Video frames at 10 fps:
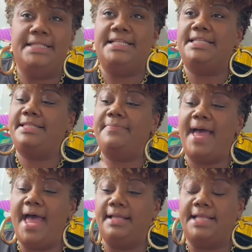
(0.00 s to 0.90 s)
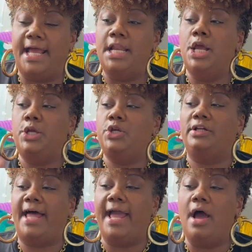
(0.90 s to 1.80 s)
This is the bag that you're
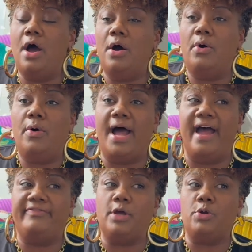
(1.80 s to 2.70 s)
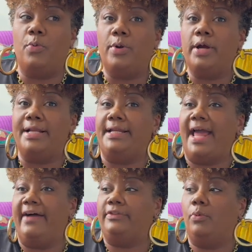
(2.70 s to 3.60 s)
like, oh, I have to go to work, and then
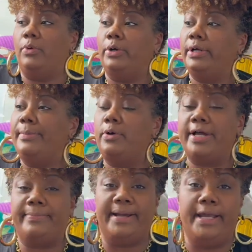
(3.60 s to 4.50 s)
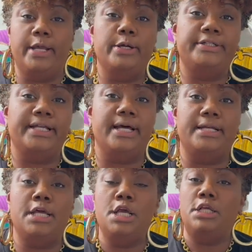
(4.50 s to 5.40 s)
after work, I'm gonna get my hair done,